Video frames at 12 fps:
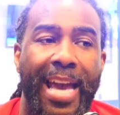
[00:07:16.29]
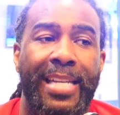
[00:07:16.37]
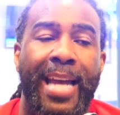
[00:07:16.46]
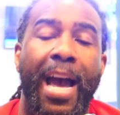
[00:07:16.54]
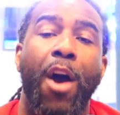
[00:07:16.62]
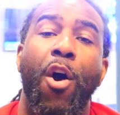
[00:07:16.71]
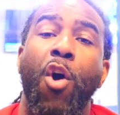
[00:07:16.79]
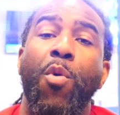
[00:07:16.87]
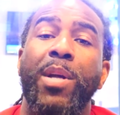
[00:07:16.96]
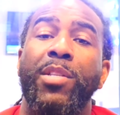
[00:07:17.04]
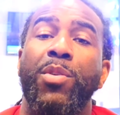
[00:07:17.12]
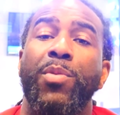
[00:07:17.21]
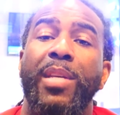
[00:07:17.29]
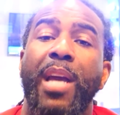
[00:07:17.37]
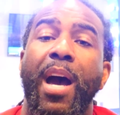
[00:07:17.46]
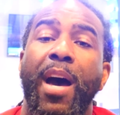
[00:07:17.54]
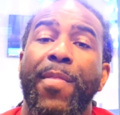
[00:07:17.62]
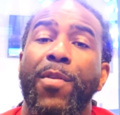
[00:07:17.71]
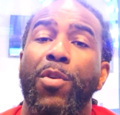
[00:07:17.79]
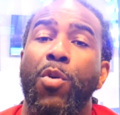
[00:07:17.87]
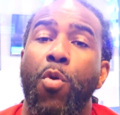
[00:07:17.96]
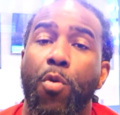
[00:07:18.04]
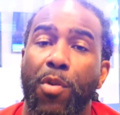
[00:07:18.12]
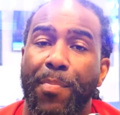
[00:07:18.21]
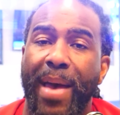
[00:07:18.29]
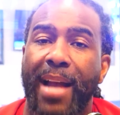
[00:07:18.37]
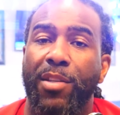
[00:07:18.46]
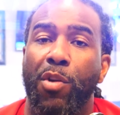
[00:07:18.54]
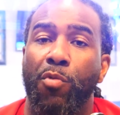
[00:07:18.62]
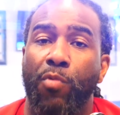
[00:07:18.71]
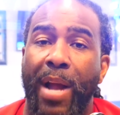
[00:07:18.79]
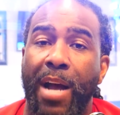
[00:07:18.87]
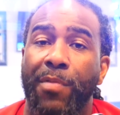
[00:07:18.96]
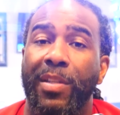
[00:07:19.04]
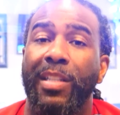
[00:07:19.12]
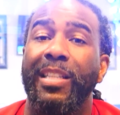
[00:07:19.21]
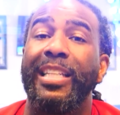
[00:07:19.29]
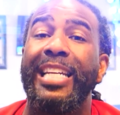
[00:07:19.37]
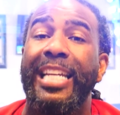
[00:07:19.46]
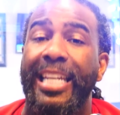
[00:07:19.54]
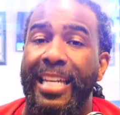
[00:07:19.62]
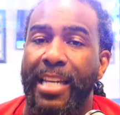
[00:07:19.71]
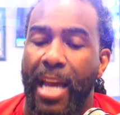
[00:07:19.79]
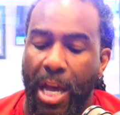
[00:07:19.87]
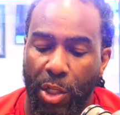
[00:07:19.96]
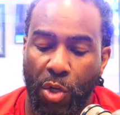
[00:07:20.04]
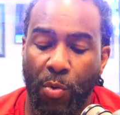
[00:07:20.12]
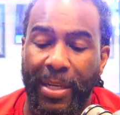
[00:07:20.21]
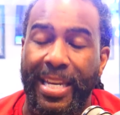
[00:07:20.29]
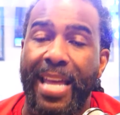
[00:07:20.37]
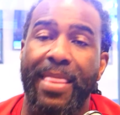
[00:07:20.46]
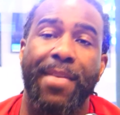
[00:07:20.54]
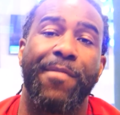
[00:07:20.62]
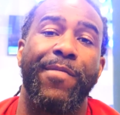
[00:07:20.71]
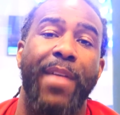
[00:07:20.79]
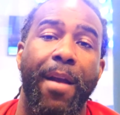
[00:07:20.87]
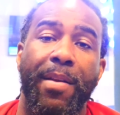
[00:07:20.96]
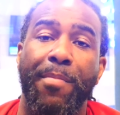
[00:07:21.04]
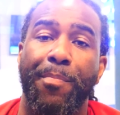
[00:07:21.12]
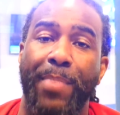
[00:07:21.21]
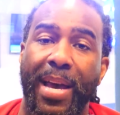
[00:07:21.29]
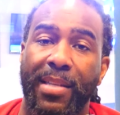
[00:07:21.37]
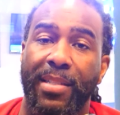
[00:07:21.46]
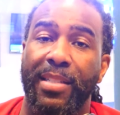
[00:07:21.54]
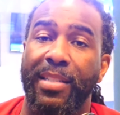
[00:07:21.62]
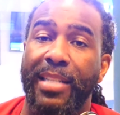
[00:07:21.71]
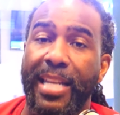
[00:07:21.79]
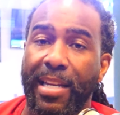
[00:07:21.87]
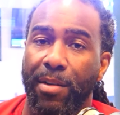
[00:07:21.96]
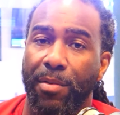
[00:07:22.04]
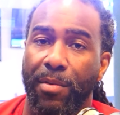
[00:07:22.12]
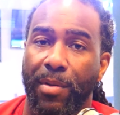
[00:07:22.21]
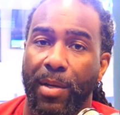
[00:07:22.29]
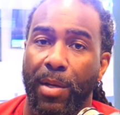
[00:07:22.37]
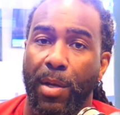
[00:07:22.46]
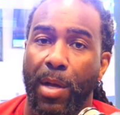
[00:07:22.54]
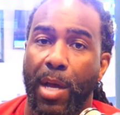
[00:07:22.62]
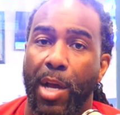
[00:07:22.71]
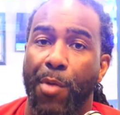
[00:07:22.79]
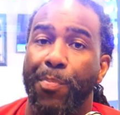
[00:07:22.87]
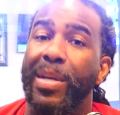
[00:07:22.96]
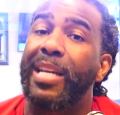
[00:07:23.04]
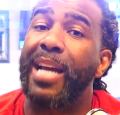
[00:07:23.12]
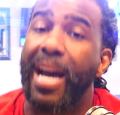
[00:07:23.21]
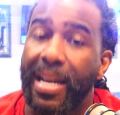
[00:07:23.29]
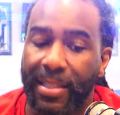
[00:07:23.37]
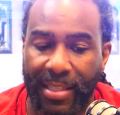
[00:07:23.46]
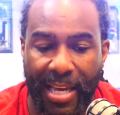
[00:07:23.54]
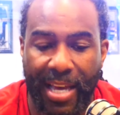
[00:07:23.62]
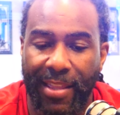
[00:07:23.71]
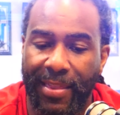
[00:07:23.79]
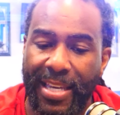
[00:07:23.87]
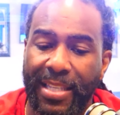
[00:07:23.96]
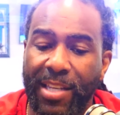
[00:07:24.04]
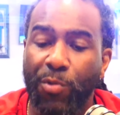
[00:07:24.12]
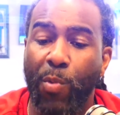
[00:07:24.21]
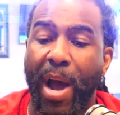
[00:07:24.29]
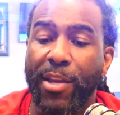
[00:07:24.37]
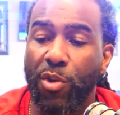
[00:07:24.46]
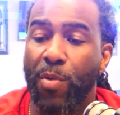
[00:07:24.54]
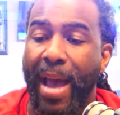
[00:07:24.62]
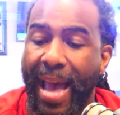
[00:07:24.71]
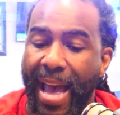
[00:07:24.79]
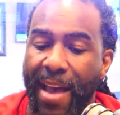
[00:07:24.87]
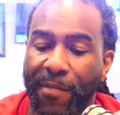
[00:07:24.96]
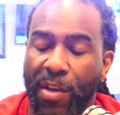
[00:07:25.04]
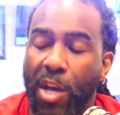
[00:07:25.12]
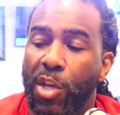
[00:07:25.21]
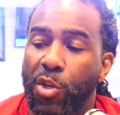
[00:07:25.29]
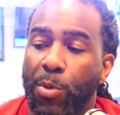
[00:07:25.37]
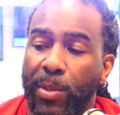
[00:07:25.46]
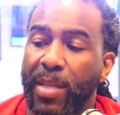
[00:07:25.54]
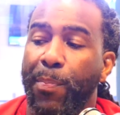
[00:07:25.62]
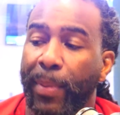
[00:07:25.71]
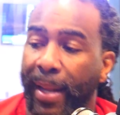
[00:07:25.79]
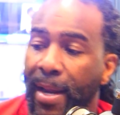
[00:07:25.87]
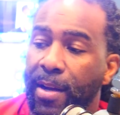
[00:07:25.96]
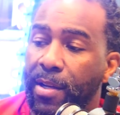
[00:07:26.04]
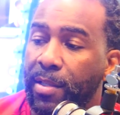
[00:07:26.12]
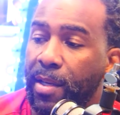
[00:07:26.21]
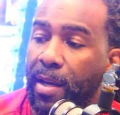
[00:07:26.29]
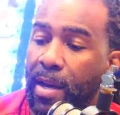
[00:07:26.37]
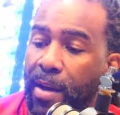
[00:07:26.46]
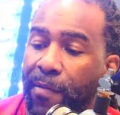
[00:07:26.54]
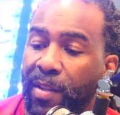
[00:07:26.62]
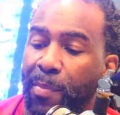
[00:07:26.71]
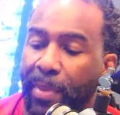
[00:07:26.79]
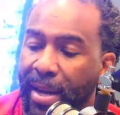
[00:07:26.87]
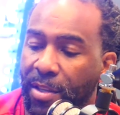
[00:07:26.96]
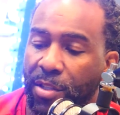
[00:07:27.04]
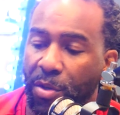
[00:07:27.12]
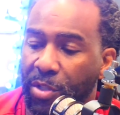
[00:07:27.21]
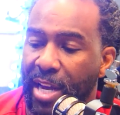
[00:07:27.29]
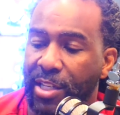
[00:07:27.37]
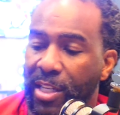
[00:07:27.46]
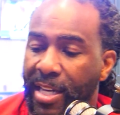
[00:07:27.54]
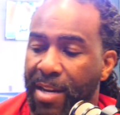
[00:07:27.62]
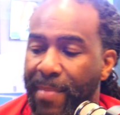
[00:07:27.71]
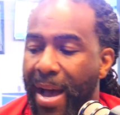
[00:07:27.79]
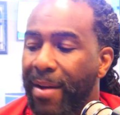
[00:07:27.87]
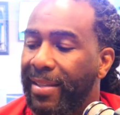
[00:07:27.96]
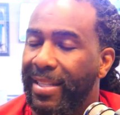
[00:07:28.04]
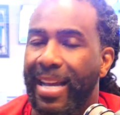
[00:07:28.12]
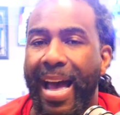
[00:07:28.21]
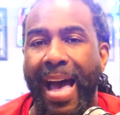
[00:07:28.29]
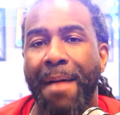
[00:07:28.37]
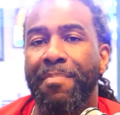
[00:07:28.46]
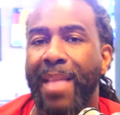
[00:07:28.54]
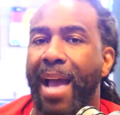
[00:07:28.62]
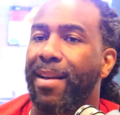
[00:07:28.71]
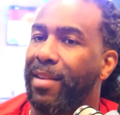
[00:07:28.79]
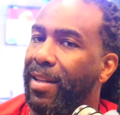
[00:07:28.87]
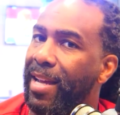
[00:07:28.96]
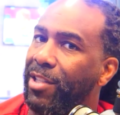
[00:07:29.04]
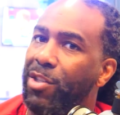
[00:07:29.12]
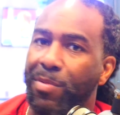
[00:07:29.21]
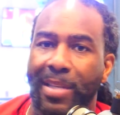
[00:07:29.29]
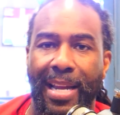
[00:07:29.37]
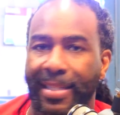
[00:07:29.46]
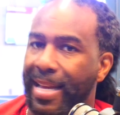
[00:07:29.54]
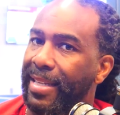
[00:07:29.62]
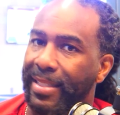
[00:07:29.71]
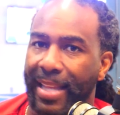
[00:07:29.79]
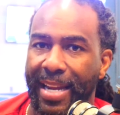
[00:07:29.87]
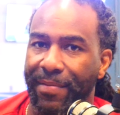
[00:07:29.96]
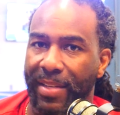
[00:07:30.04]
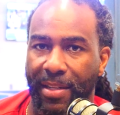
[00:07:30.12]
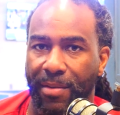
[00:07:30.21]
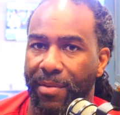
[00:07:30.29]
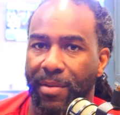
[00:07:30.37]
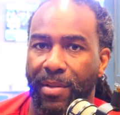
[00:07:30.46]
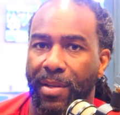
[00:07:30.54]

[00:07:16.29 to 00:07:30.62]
and I owe it to the other quarterbacks around the league to get the very best deal. Because this is why you see players from the Players Association come out and say, I'm not going to let you take that slave deal.